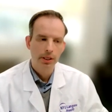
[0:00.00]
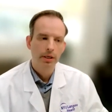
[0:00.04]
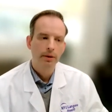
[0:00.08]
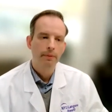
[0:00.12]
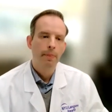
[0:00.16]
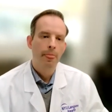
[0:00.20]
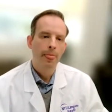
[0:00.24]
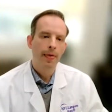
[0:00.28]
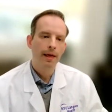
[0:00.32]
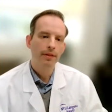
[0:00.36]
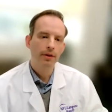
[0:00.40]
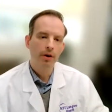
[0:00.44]

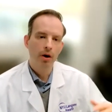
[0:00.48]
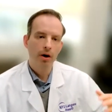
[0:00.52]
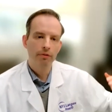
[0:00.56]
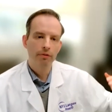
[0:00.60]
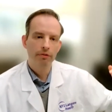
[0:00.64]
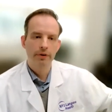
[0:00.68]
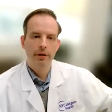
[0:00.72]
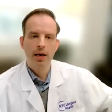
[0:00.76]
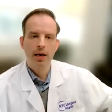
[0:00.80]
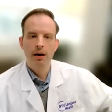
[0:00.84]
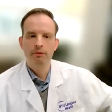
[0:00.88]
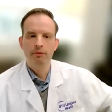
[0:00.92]
and they often
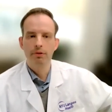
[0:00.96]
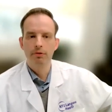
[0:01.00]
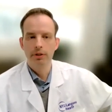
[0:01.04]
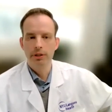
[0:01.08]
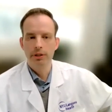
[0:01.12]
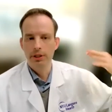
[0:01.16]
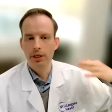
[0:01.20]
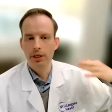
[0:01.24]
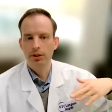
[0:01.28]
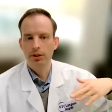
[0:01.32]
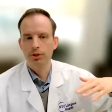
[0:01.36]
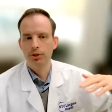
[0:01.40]
have a
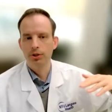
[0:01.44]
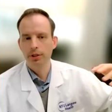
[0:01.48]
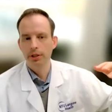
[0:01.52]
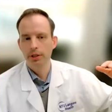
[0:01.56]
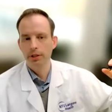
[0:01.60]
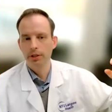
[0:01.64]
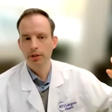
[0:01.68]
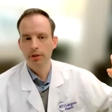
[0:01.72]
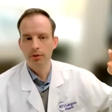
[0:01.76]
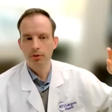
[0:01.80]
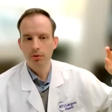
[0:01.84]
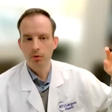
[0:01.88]
reduction in
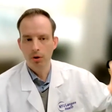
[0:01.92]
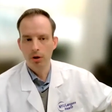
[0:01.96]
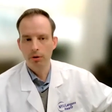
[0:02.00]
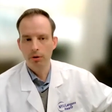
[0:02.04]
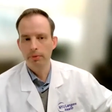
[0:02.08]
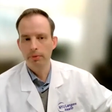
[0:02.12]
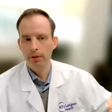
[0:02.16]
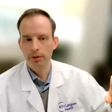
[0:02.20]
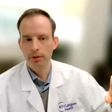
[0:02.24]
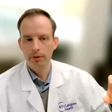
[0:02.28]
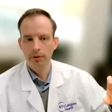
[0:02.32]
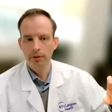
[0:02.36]
their
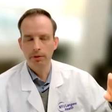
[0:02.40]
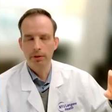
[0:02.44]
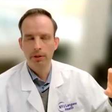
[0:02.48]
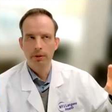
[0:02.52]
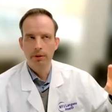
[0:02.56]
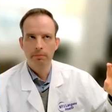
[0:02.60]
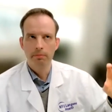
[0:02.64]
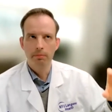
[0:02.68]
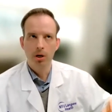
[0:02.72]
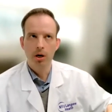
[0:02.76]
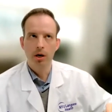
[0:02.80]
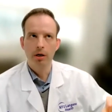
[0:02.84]
normal
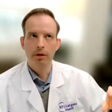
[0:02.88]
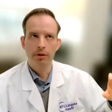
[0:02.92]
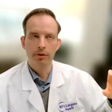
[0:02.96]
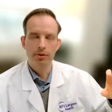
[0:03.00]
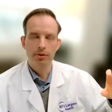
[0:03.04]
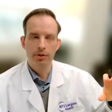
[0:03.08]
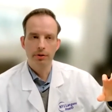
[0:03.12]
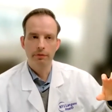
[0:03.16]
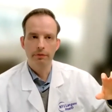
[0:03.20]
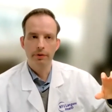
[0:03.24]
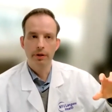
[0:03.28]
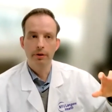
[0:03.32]

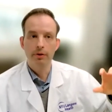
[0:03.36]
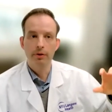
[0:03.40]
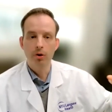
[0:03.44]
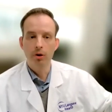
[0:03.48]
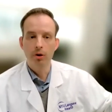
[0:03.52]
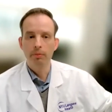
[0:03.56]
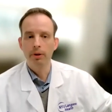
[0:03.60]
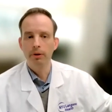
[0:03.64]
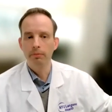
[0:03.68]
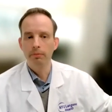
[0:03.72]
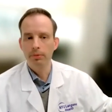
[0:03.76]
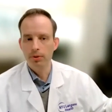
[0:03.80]
markers of their
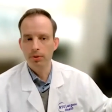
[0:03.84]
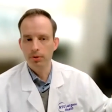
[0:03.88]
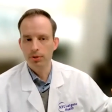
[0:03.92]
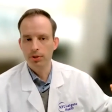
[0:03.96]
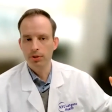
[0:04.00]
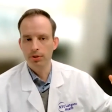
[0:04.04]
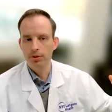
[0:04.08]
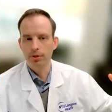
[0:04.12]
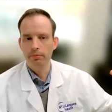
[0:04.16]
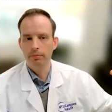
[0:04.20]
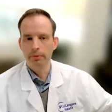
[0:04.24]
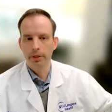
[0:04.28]
normal immune
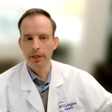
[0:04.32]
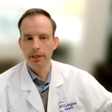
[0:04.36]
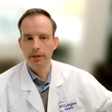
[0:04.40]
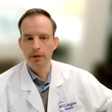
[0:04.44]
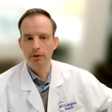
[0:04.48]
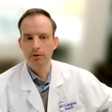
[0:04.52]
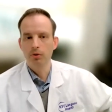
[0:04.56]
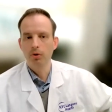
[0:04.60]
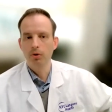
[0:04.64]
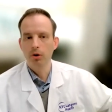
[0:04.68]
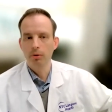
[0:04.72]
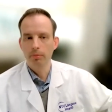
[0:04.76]
system, like their
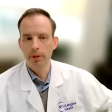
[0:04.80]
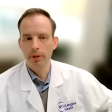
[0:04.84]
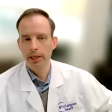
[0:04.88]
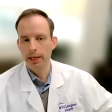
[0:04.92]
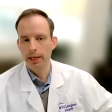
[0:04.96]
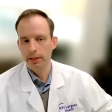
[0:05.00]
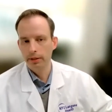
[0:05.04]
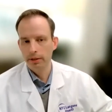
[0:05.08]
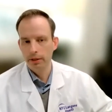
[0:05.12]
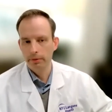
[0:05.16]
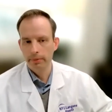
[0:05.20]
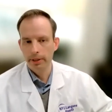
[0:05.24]
normal
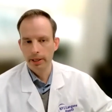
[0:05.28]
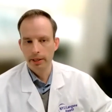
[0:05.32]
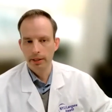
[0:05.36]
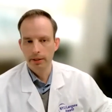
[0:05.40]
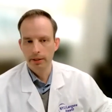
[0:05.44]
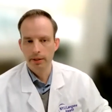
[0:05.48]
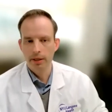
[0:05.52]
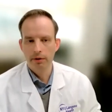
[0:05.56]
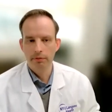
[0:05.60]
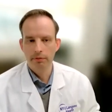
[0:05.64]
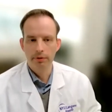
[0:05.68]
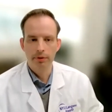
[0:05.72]
antibody
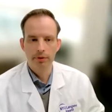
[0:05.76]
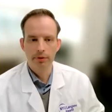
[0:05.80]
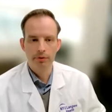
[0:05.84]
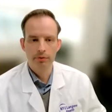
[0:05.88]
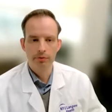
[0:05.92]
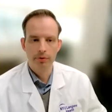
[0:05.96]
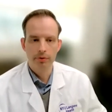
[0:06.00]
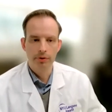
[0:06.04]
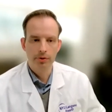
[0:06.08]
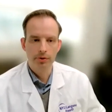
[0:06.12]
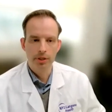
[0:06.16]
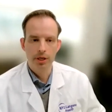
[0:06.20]
levels,
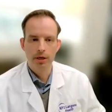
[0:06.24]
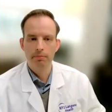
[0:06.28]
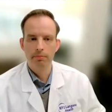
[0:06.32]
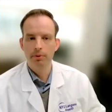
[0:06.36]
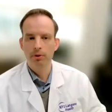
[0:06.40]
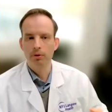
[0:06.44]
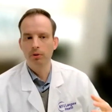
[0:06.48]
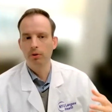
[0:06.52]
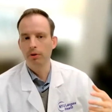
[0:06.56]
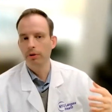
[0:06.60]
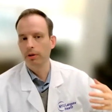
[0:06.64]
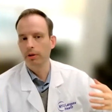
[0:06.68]
for
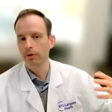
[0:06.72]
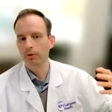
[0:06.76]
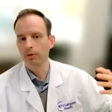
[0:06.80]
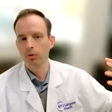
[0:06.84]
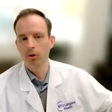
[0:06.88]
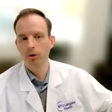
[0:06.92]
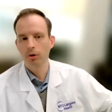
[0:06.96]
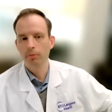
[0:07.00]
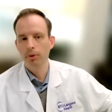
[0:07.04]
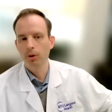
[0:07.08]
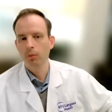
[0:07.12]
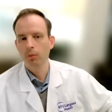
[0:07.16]
example, or their
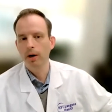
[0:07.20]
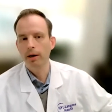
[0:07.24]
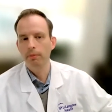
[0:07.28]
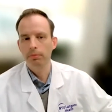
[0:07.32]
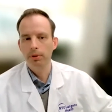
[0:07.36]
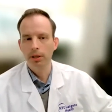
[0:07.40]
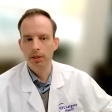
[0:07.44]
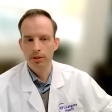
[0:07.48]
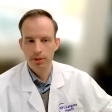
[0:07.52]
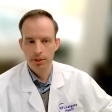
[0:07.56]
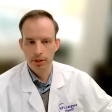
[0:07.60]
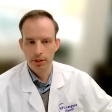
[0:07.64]
normal white
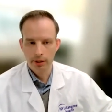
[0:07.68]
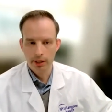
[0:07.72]
blood cell